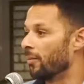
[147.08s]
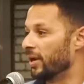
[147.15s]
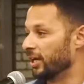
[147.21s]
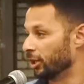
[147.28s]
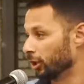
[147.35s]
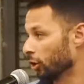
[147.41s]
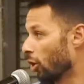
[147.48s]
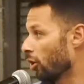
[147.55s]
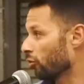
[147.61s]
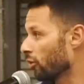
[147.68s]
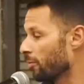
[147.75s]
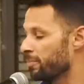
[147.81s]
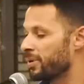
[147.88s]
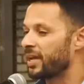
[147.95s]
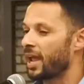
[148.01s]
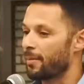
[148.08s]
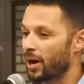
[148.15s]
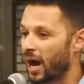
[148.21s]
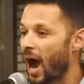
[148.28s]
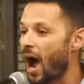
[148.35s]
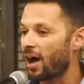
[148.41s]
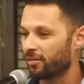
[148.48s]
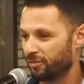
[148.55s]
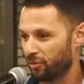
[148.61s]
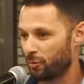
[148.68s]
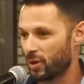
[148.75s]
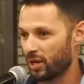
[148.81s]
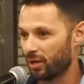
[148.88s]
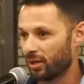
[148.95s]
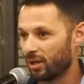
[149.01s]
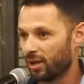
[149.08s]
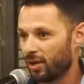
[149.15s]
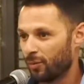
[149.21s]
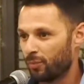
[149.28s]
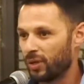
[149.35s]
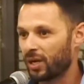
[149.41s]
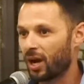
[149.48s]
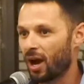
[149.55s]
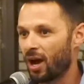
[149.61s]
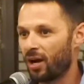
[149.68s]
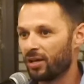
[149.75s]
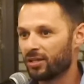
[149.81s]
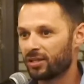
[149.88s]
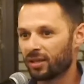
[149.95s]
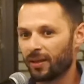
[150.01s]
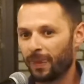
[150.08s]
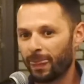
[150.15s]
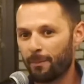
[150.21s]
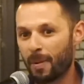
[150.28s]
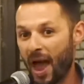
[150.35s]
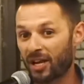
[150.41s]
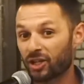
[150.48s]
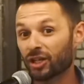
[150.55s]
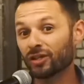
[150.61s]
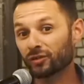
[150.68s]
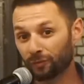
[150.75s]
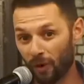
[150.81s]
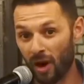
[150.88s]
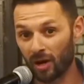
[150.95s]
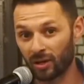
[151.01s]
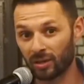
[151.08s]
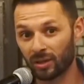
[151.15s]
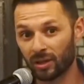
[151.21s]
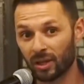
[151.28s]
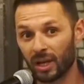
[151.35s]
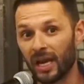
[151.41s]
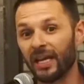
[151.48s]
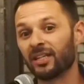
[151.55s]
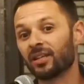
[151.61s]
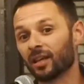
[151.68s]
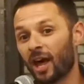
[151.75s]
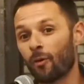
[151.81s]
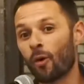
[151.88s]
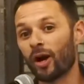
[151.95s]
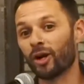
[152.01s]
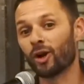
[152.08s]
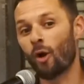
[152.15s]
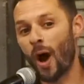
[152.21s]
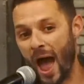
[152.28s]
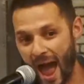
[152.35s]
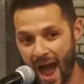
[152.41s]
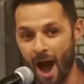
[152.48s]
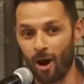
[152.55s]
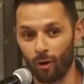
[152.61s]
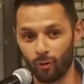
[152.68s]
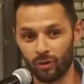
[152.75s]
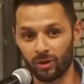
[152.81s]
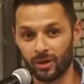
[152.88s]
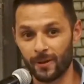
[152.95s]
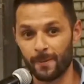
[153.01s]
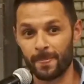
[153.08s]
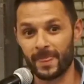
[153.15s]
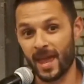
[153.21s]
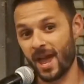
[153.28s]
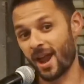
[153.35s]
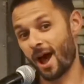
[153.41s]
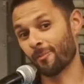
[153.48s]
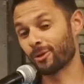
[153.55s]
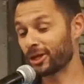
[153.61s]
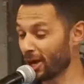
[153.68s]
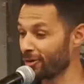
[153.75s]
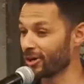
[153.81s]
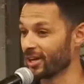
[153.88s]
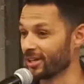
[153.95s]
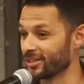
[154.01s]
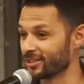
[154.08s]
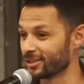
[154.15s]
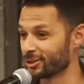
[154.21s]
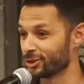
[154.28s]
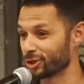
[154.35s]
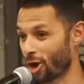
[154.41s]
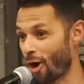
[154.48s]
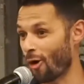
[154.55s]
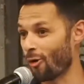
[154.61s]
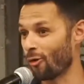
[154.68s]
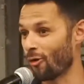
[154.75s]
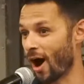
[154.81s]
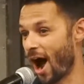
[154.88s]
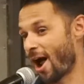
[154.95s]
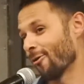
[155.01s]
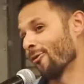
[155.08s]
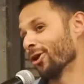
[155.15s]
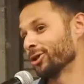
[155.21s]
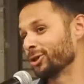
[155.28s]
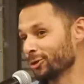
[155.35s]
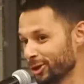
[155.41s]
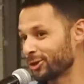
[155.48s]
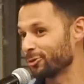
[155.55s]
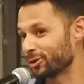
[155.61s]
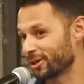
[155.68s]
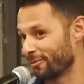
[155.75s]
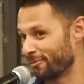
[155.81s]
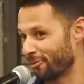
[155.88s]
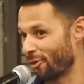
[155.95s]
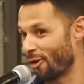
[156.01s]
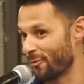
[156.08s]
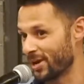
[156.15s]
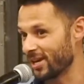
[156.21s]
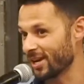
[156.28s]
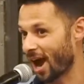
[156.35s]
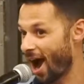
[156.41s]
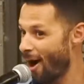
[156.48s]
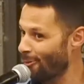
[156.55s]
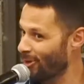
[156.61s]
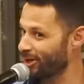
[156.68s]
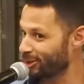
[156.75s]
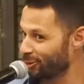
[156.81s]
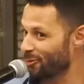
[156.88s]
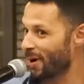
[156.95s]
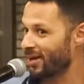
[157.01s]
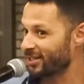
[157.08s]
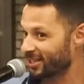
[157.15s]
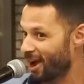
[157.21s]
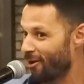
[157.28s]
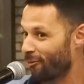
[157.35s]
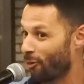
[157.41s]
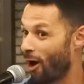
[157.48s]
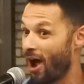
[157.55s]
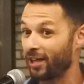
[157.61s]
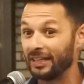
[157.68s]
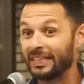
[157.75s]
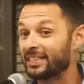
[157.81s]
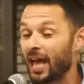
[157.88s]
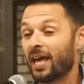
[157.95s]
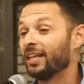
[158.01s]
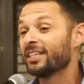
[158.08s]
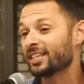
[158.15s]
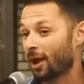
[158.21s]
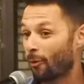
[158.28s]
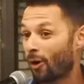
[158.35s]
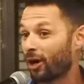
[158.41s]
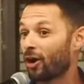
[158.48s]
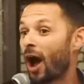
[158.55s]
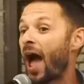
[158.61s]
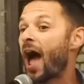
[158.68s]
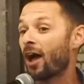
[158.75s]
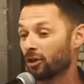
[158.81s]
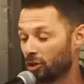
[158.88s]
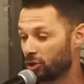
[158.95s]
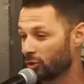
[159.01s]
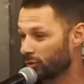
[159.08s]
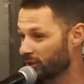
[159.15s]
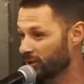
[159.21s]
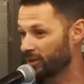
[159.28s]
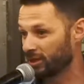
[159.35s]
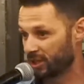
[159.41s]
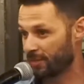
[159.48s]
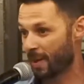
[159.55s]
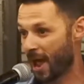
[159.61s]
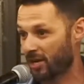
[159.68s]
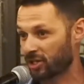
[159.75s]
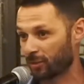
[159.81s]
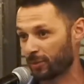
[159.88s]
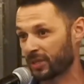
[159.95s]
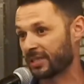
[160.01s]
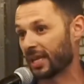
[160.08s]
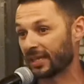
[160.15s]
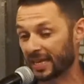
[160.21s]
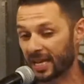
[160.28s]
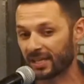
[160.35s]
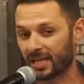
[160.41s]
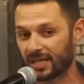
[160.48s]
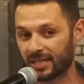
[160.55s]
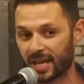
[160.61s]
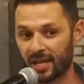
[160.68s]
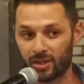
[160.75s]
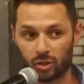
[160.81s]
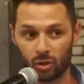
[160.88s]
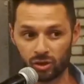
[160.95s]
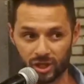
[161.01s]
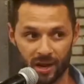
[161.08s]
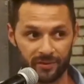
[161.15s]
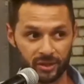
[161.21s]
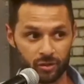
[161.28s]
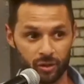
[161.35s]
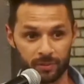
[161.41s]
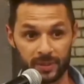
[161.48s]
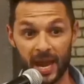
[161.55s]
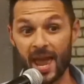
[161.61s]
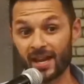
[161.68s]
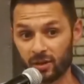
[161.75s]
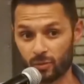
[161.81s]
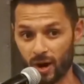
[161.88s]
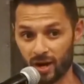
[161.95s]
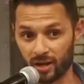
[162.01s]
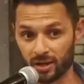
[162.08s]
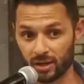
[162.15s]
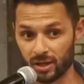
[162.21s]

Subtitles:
in the long run became a con for me, because magic is fun until I want to know how. And I'm curious, so I don't want you to do something for me. I want to do it myself. Or at least I want to know how you're doing your magic, because at the end of the day, it's all JavaScript anyway.